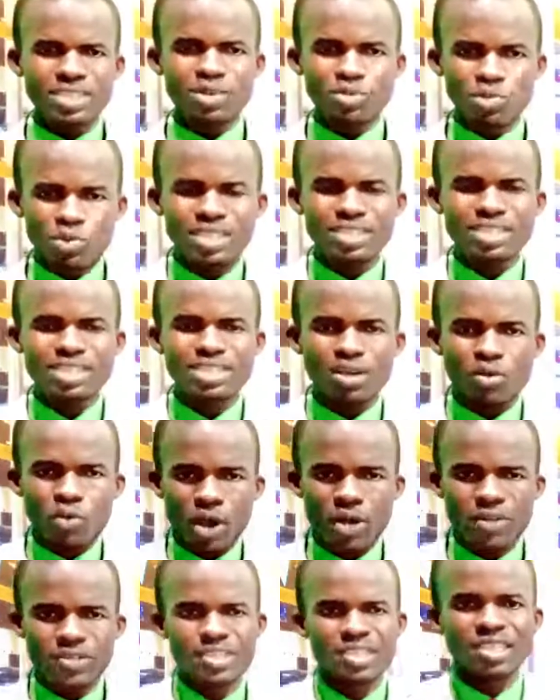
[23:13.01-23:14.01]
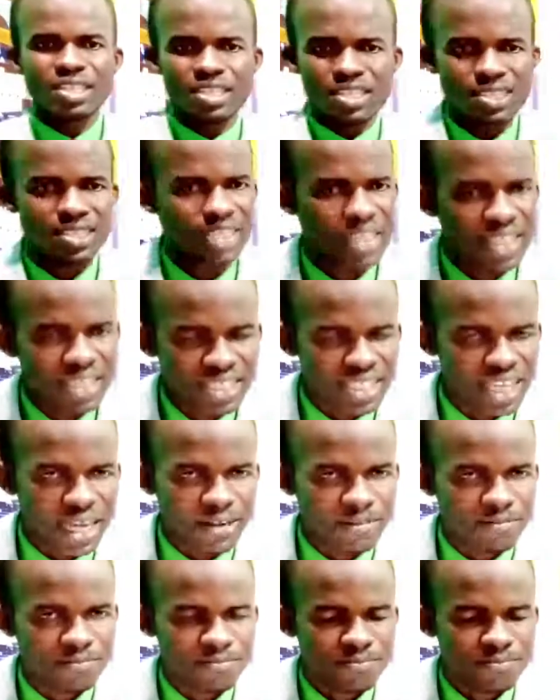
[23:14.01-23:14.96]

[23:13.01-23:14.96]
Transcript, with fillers: And who is in the world? Satan.